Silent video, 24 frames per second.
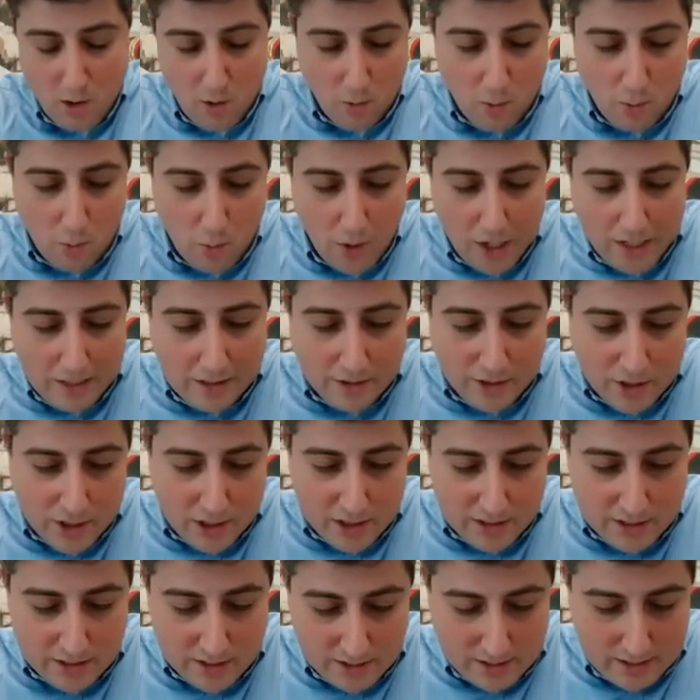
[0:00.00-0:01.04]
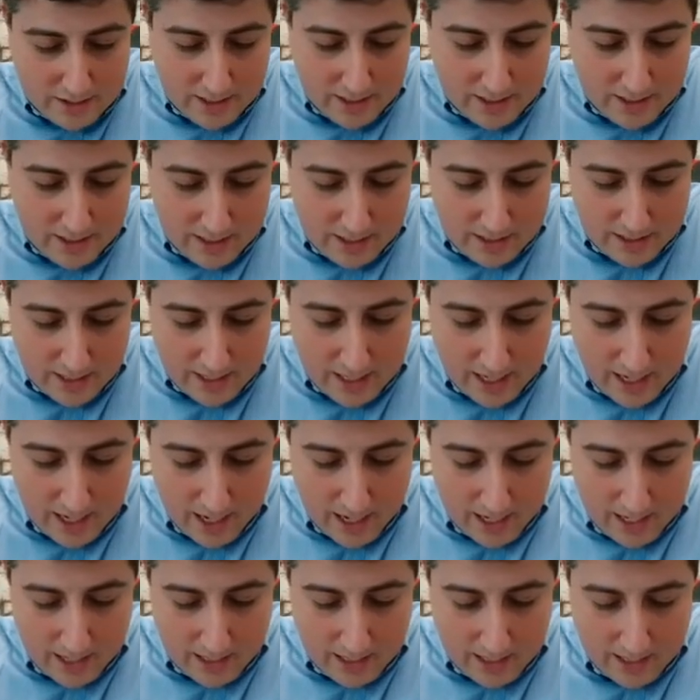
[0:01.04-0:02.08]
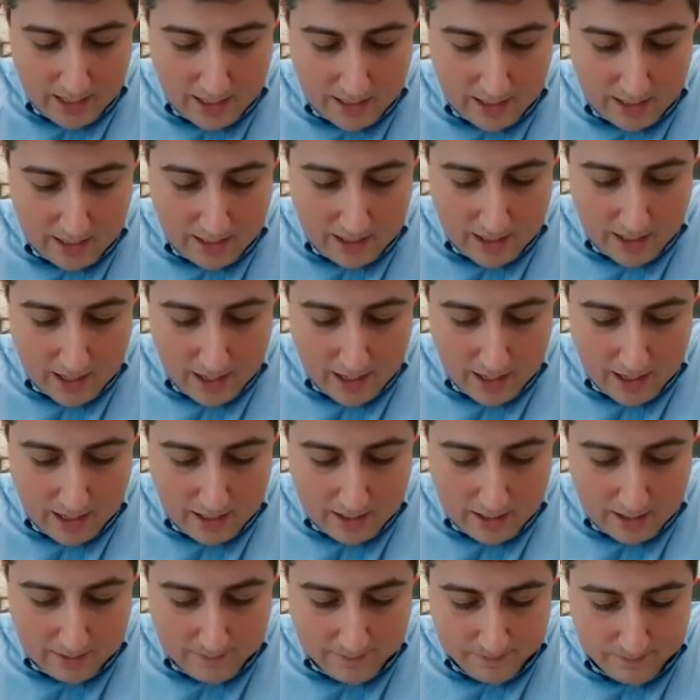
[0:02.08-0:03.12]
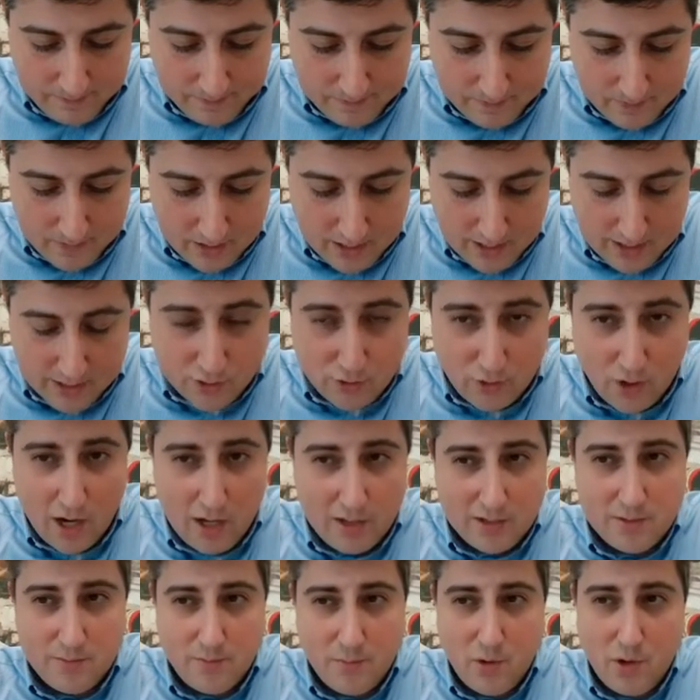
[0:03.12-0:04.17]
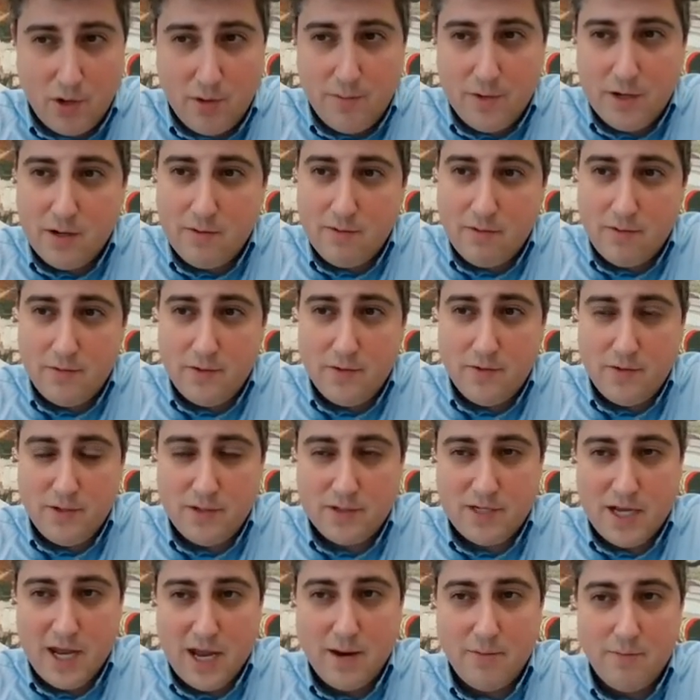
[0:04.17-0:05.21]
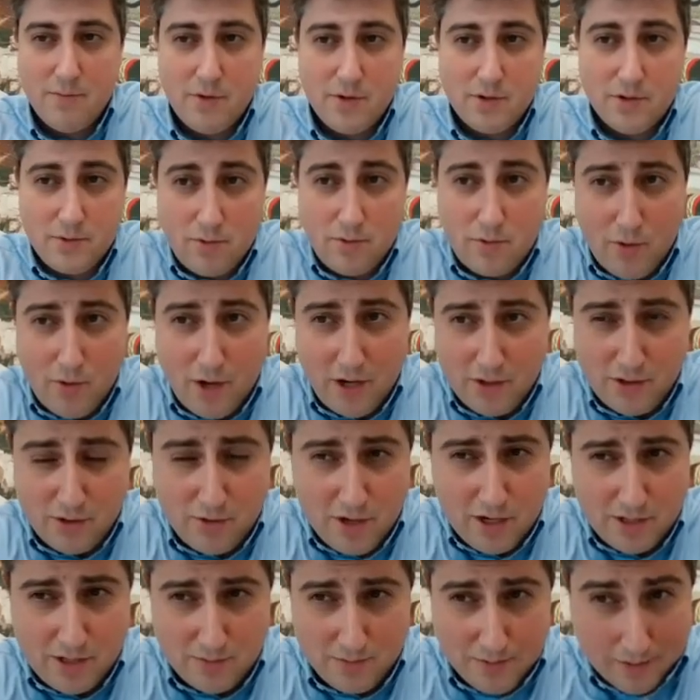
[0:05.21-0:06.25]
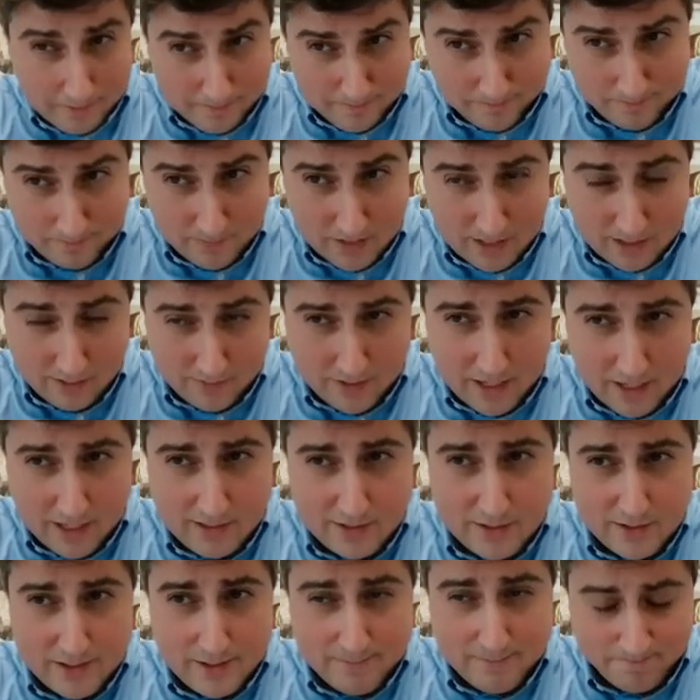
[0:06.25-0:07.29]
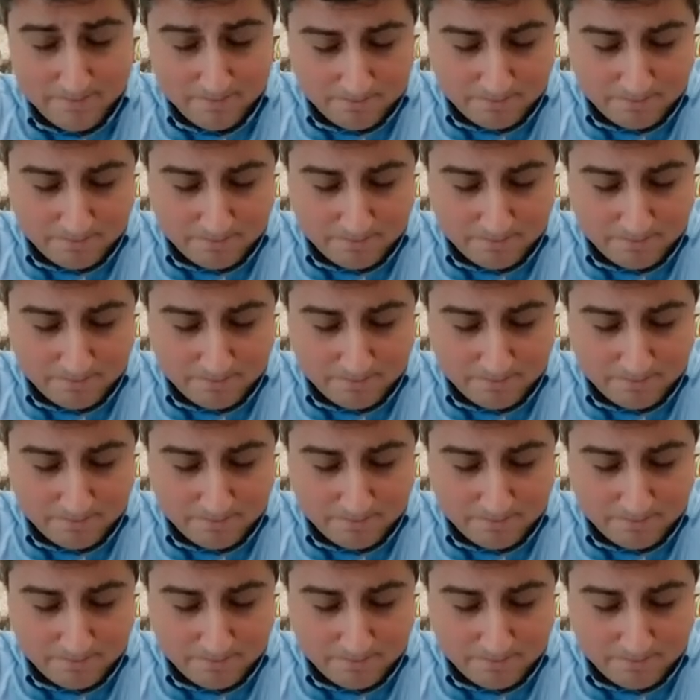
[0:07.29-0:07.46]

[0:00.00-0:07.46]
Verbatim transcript: We just did a, um, a trial deployment of a few of these cameras with Ranger Regiment in Afghanistan.